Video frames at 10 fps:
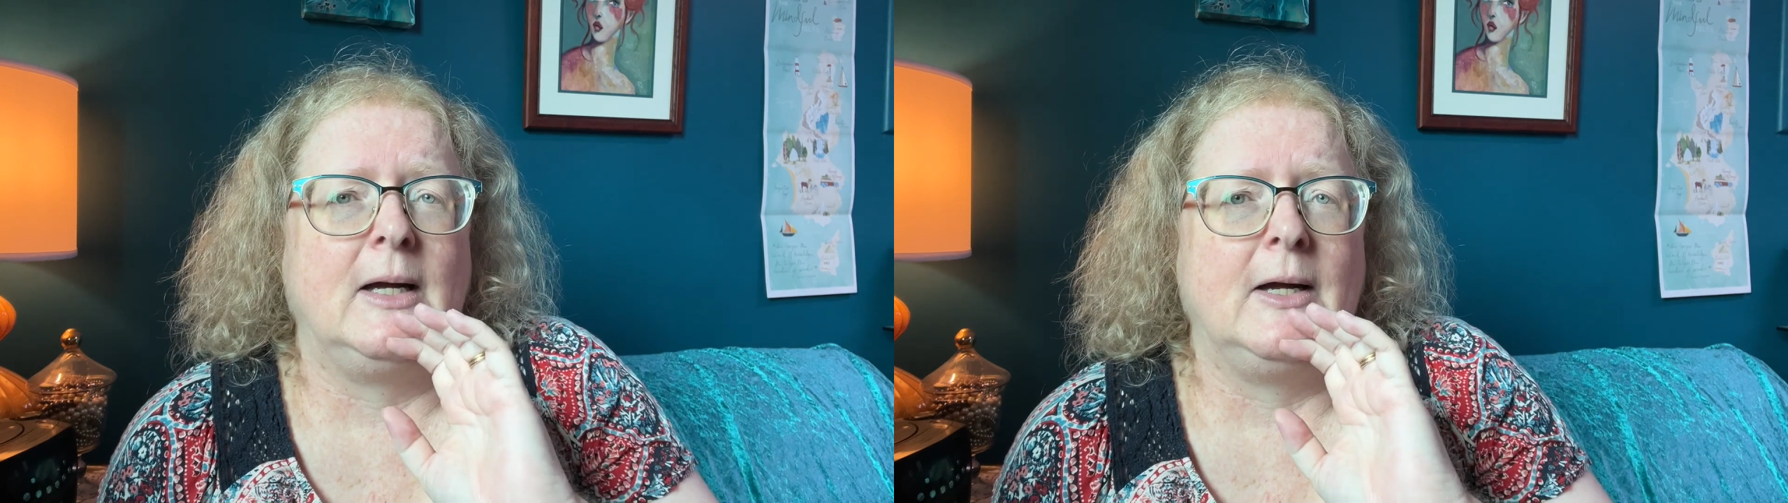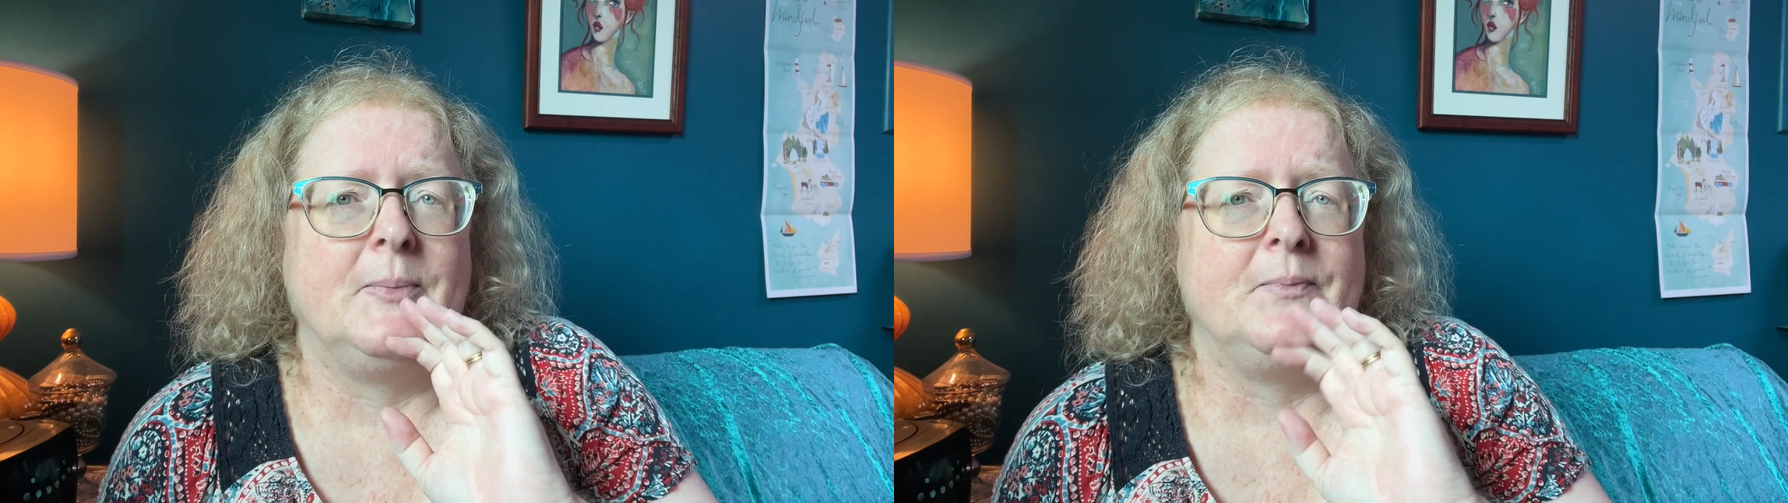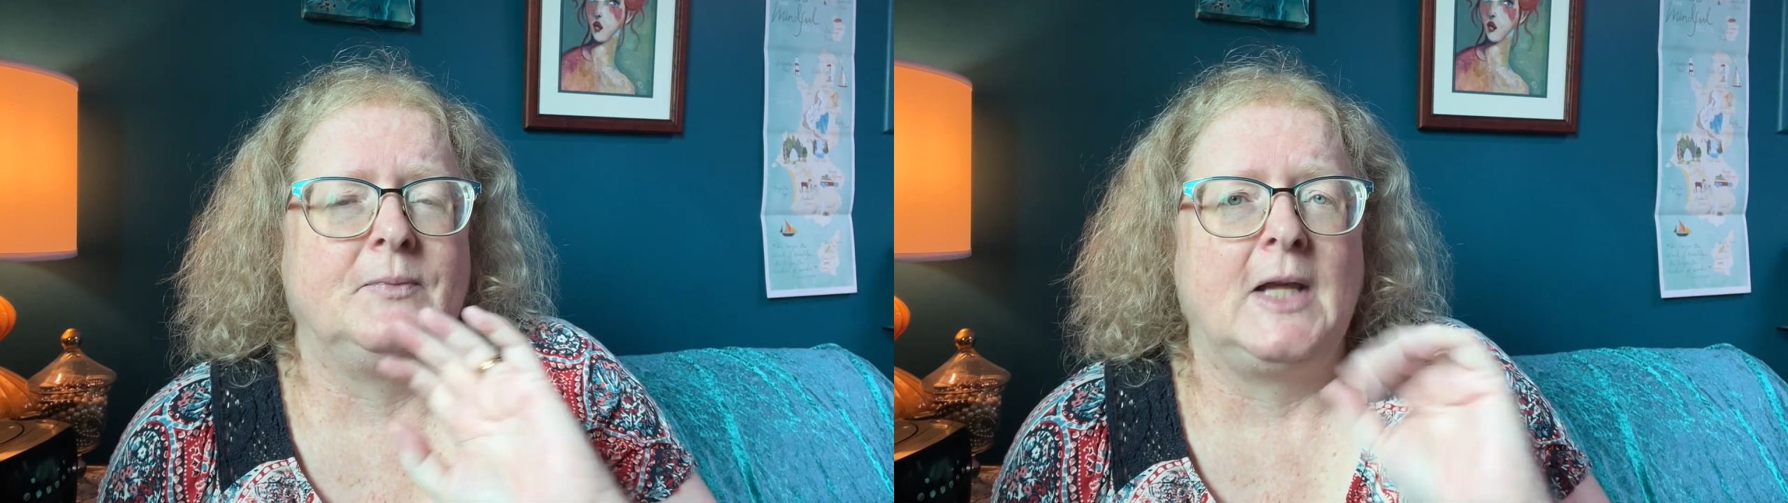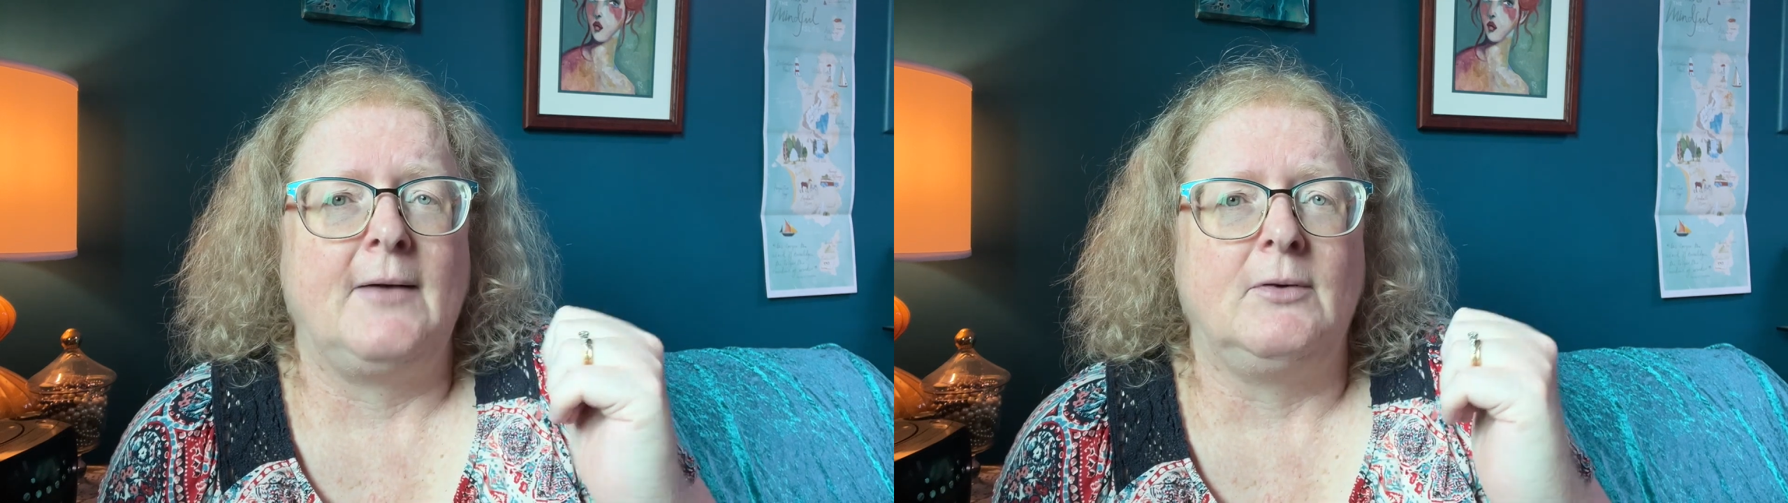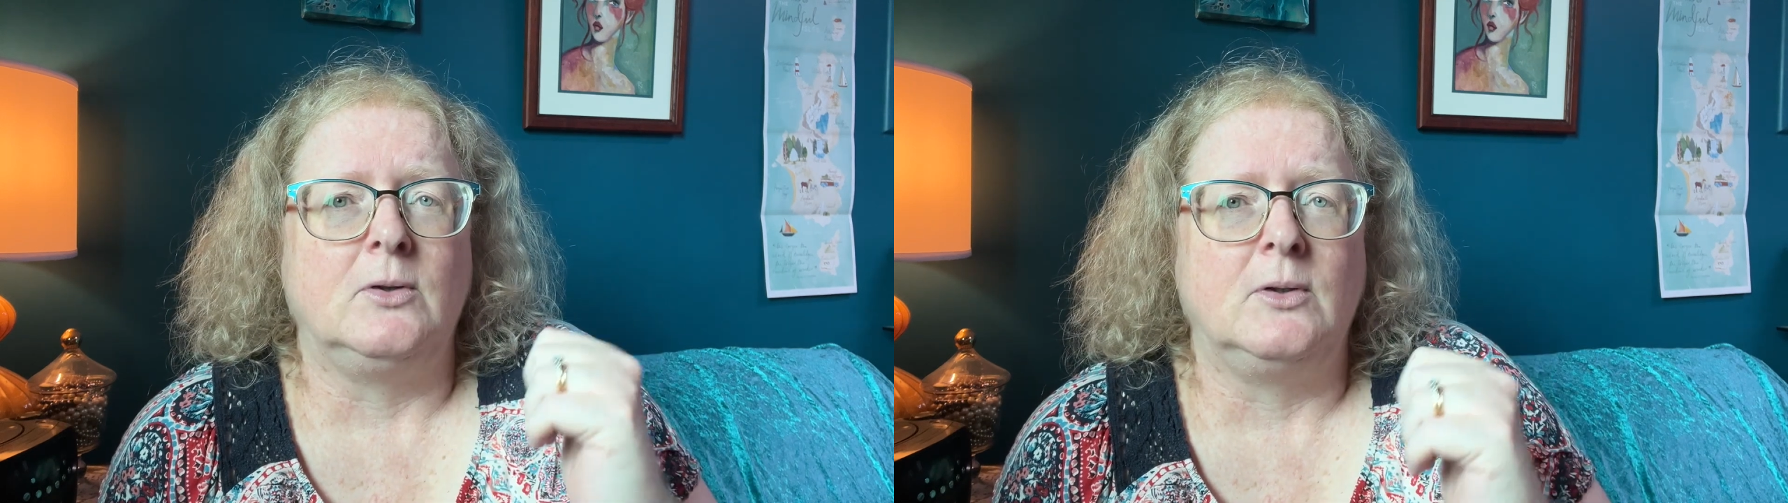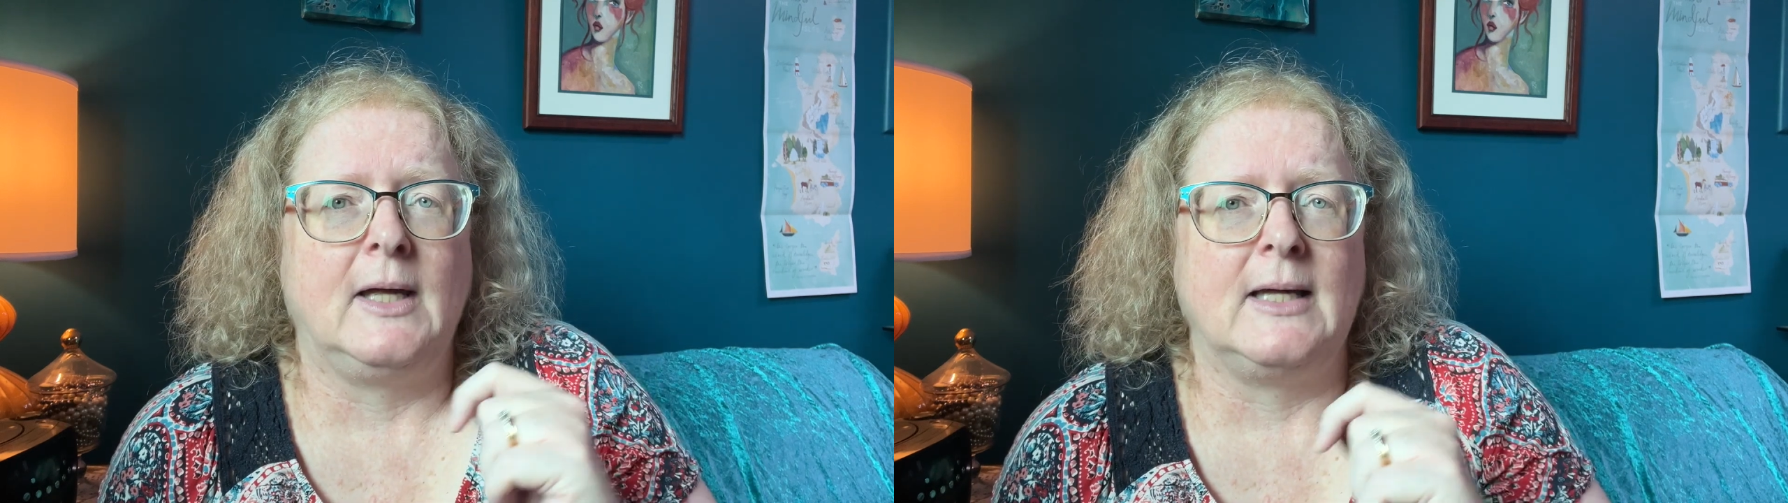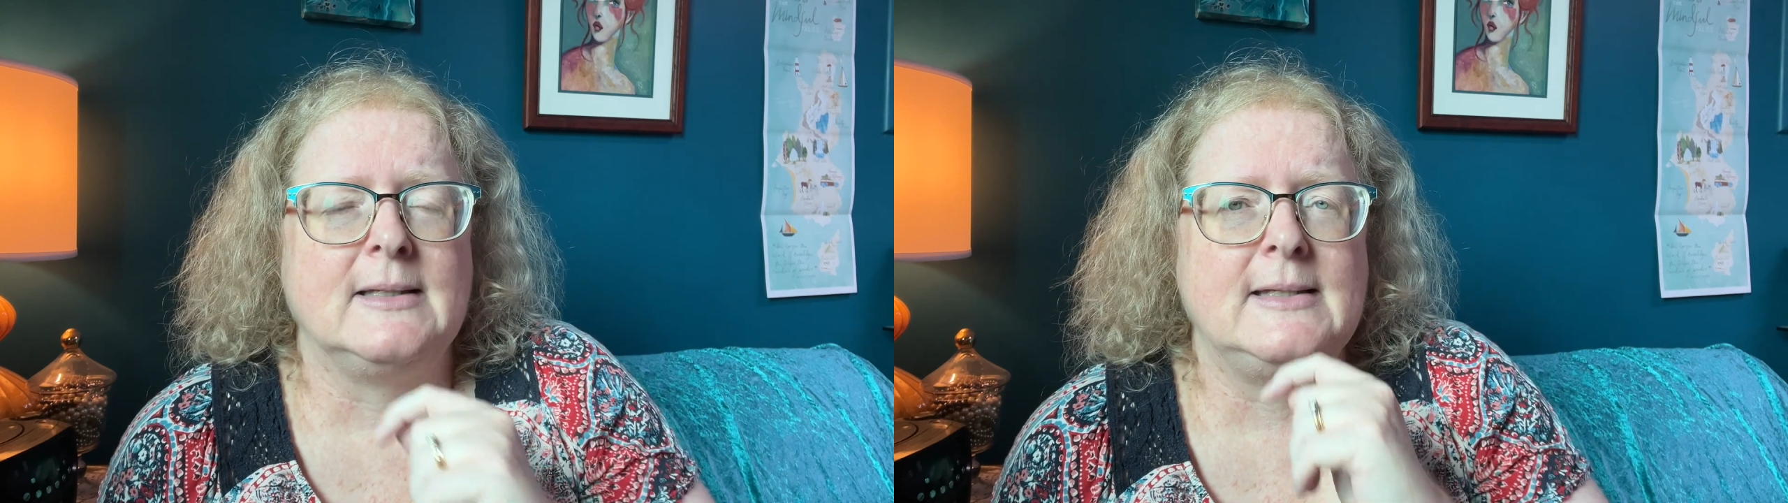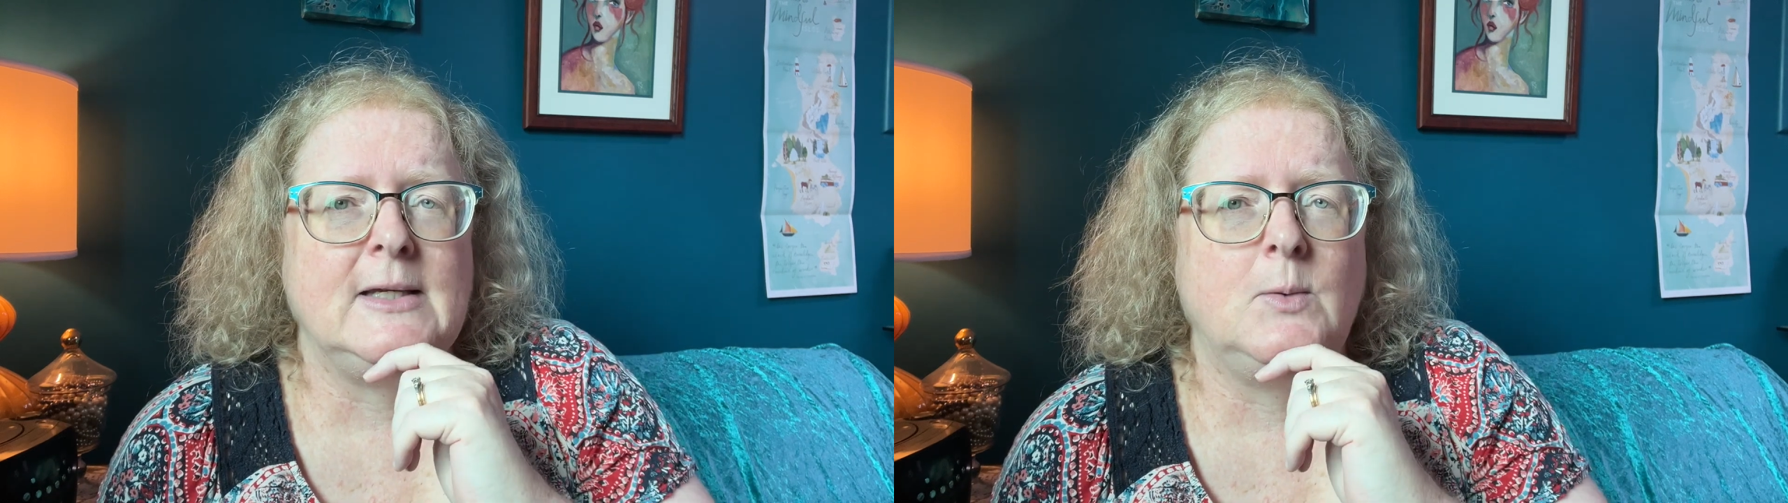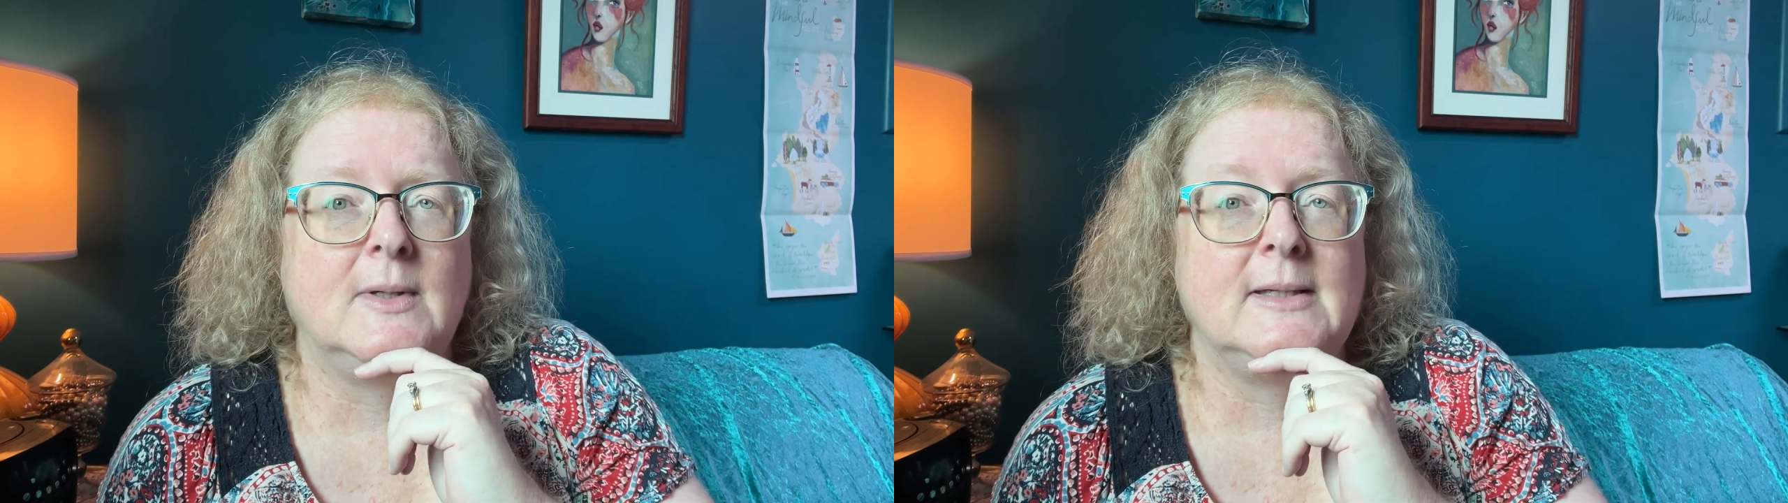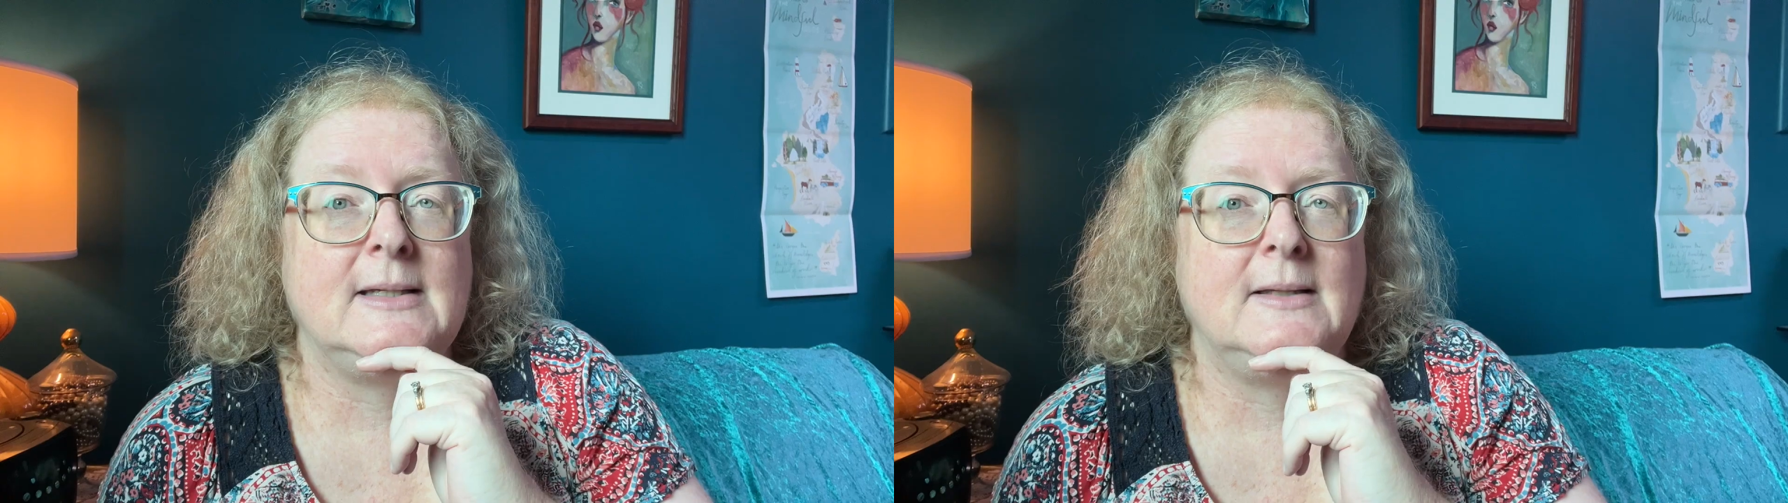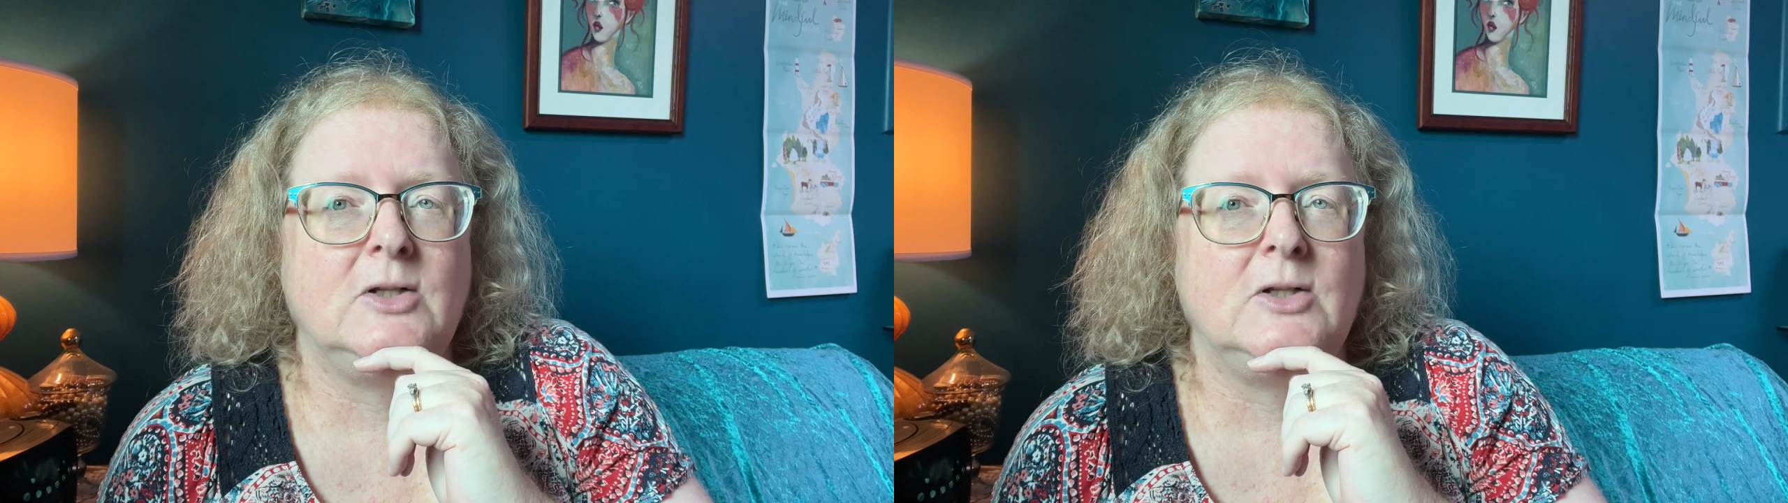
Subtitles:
have a look and see what's in the